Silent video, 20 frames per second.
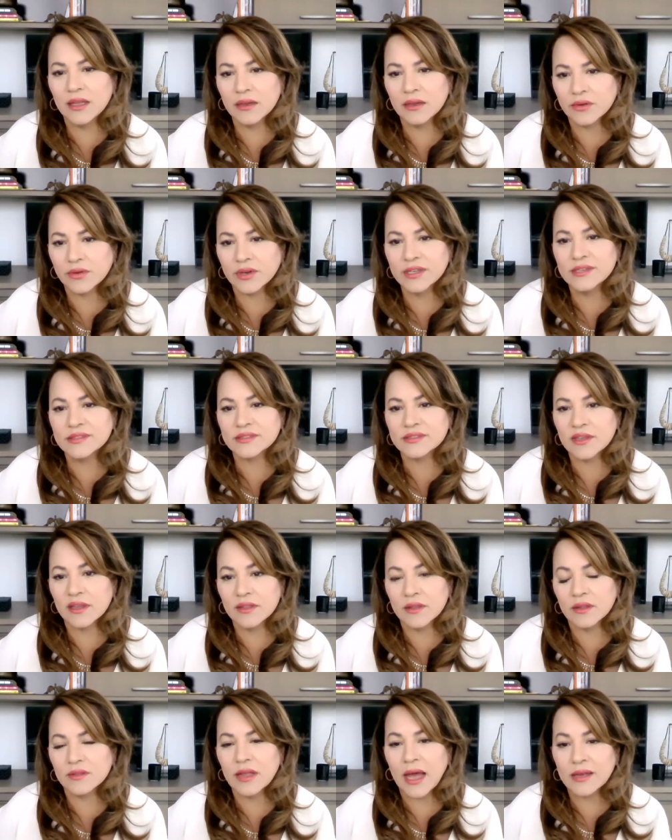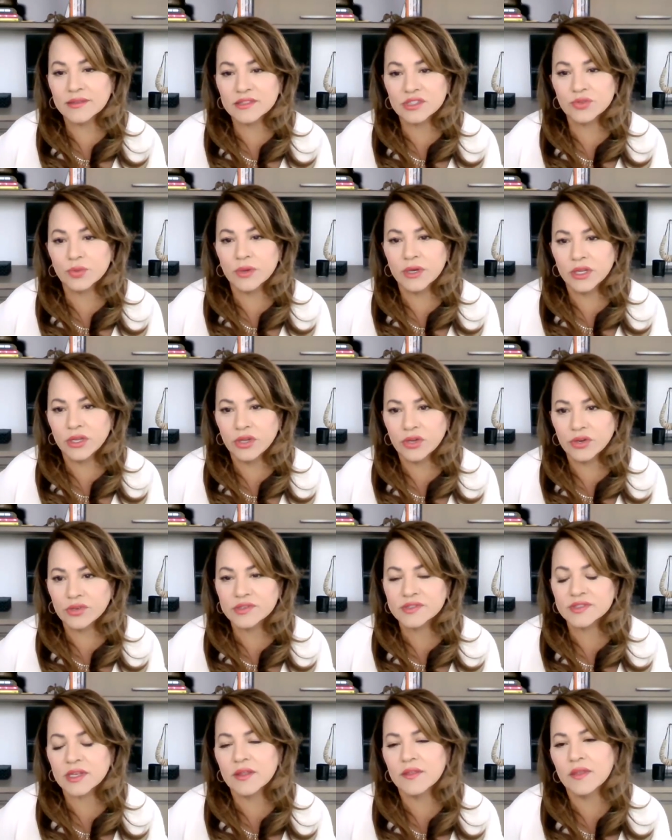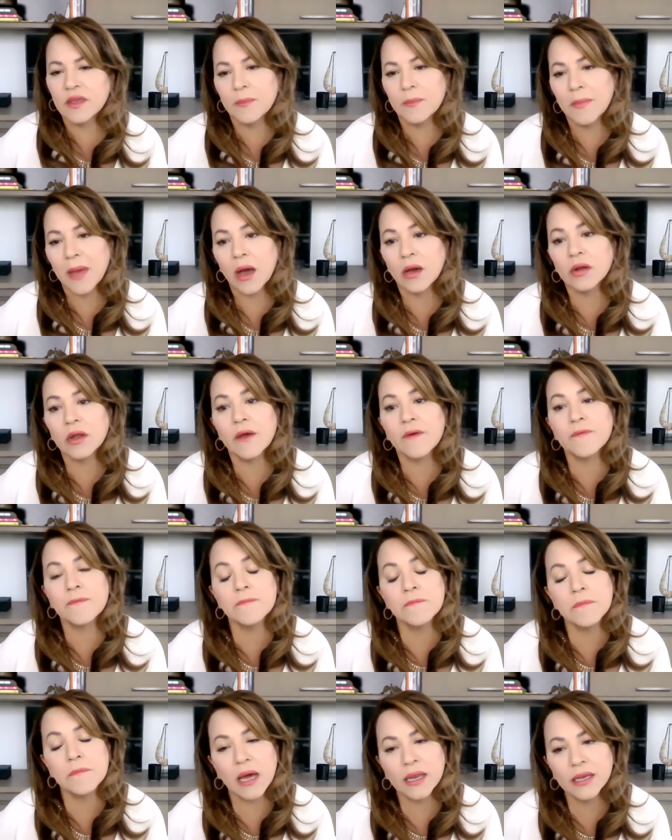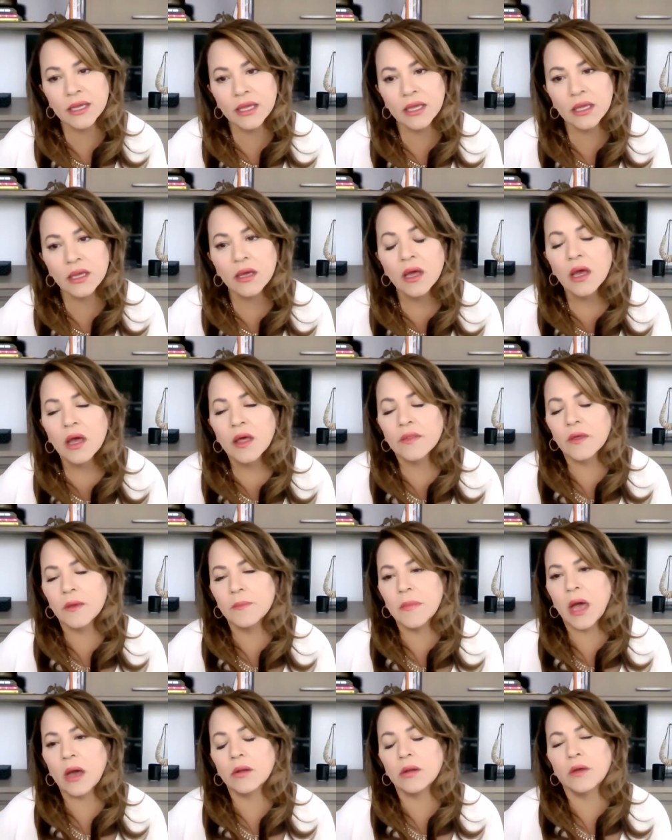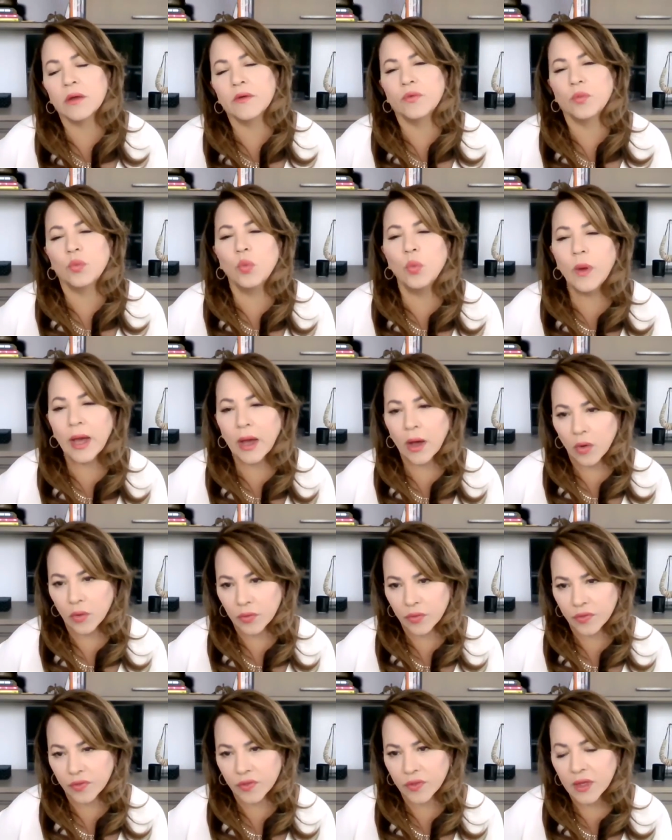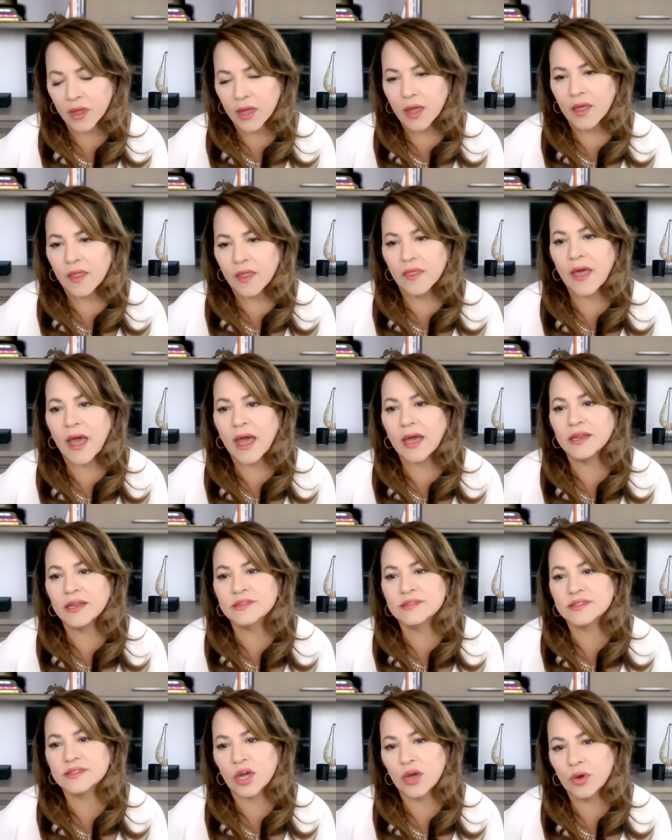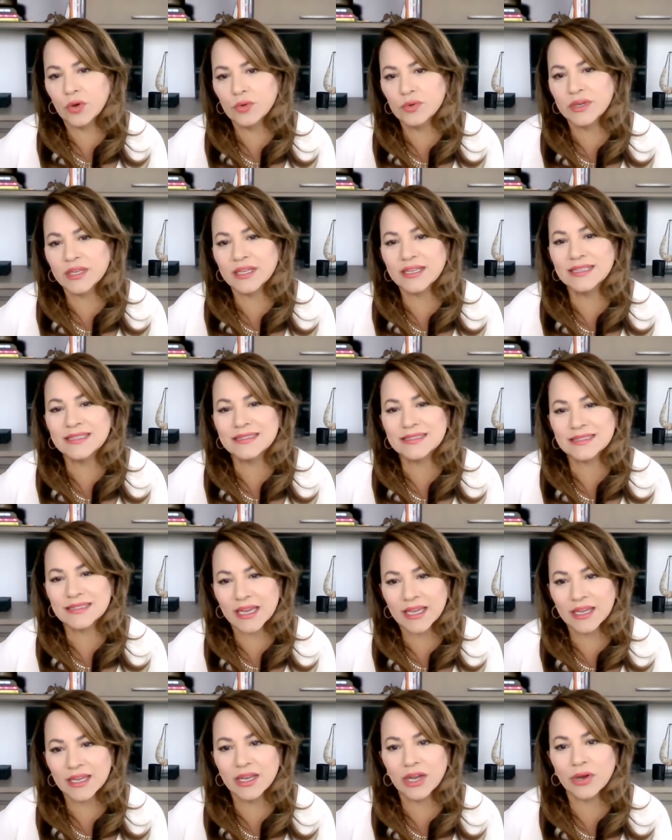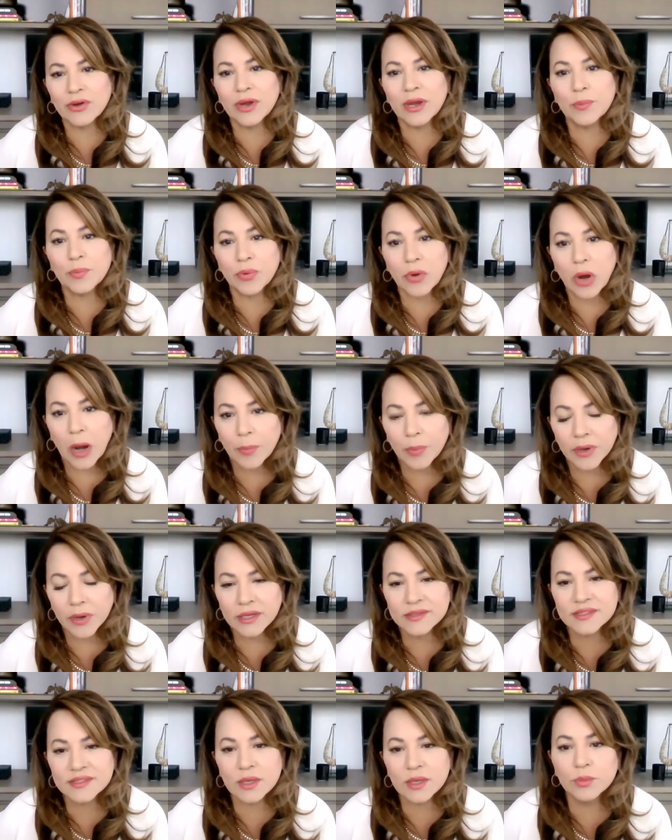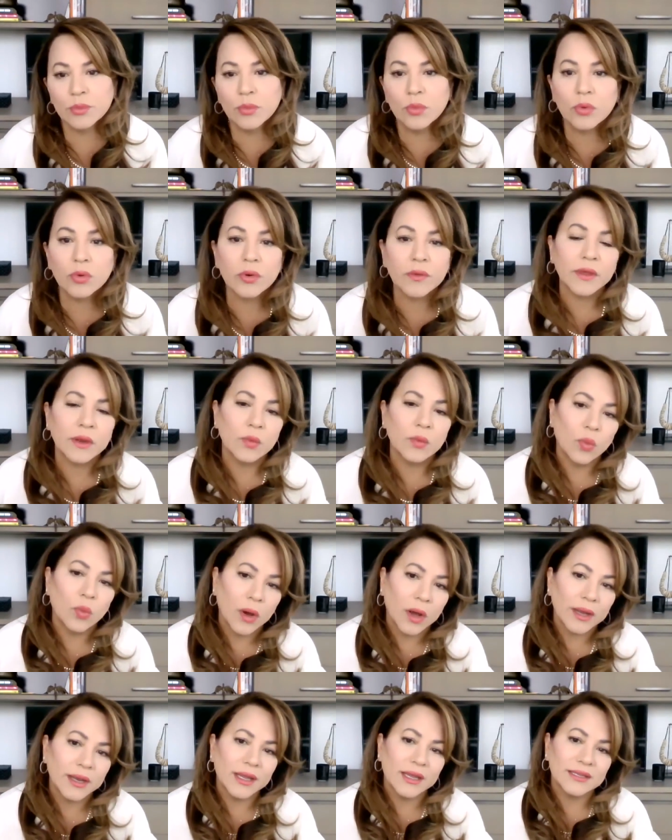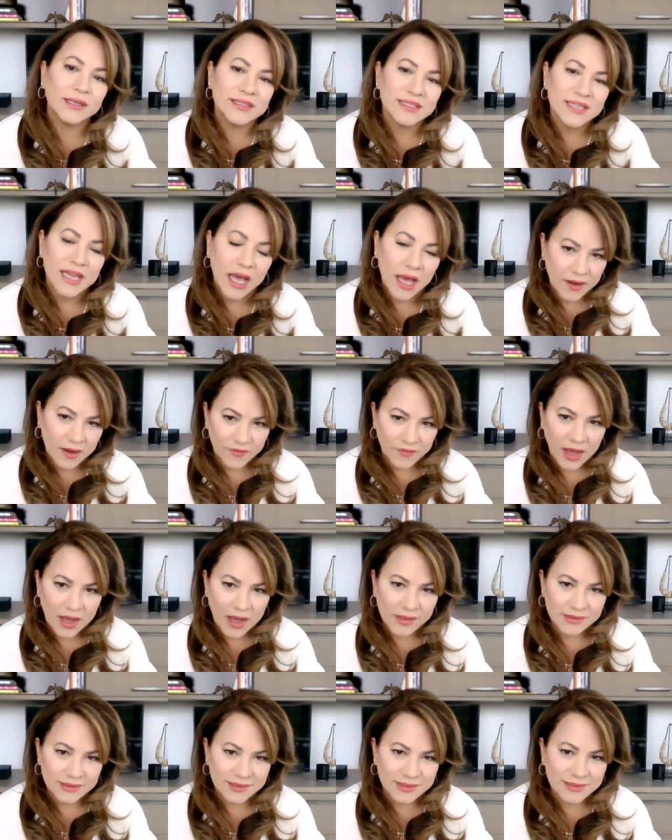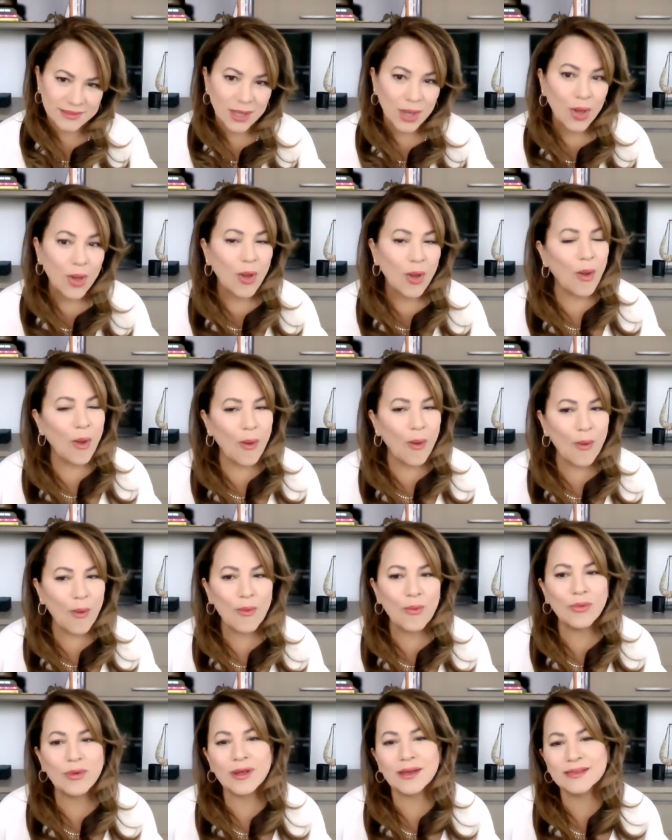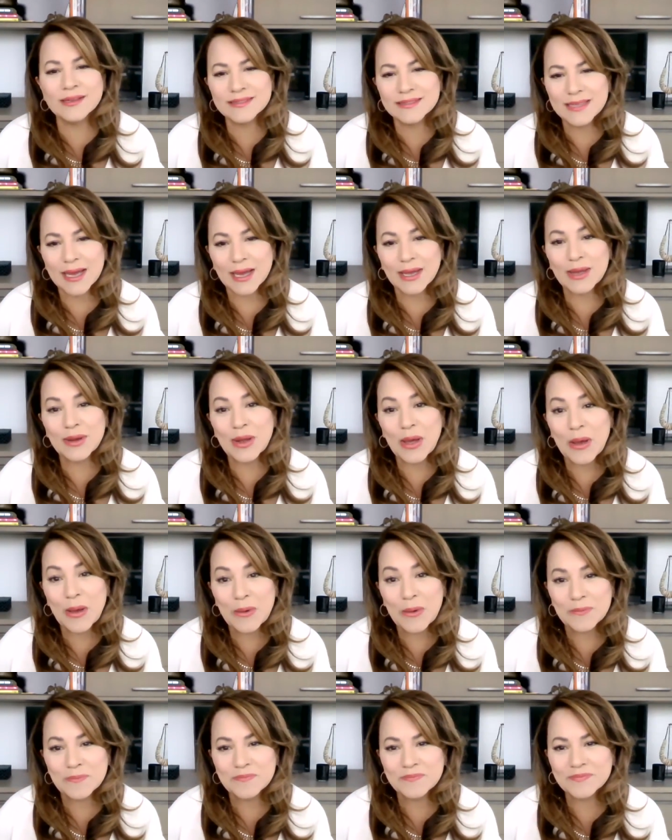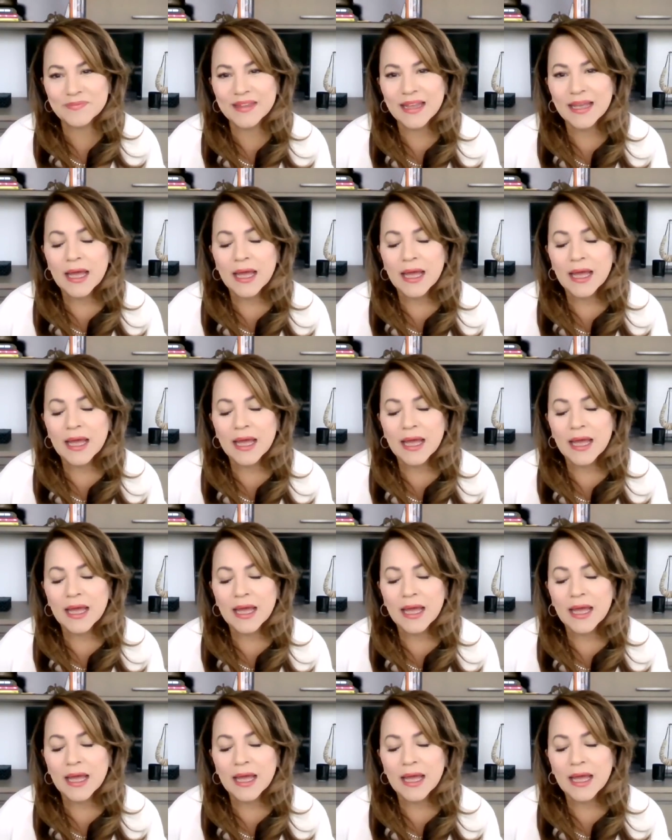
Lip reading: increase in the last 20 years in the amount of money, the amount of wealth that is owned in secondary properties. More than 1 in 10 of us own a second home.